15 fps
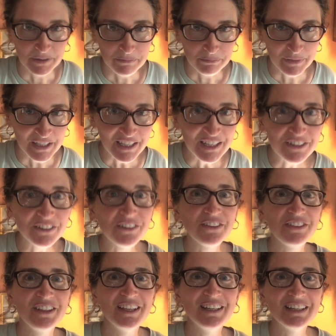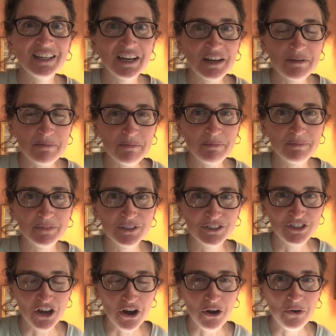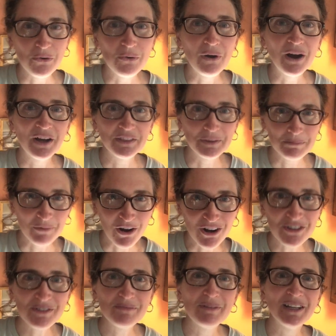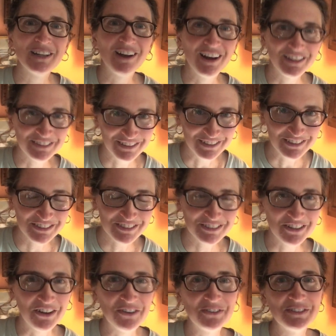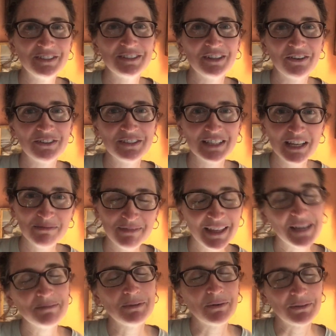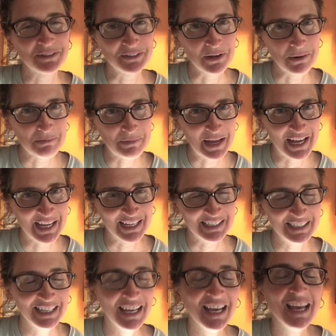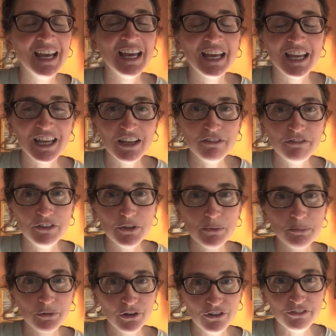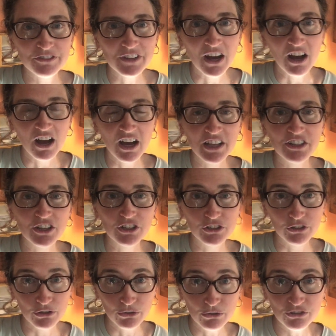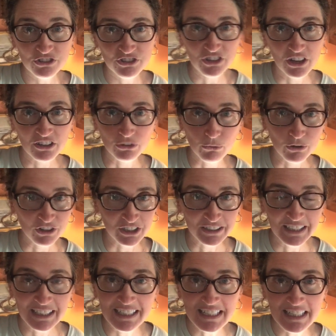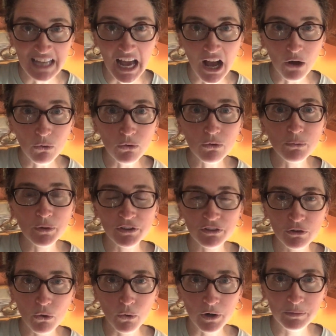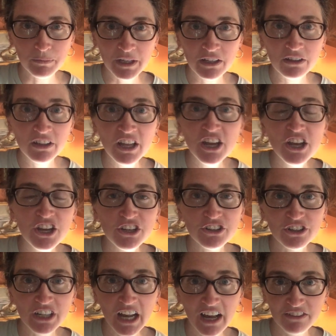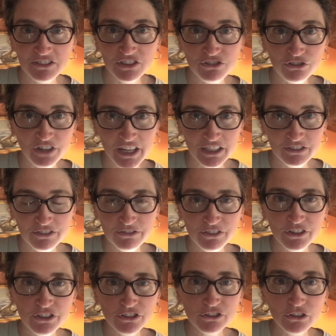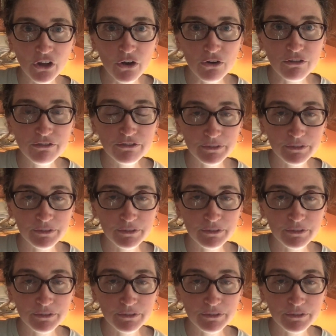peel the dough on the parchment onto the stone. So same thing but with no pan. If you proofed on a couche or a linen towel with cornmeal, you're going to have to transfer your loaf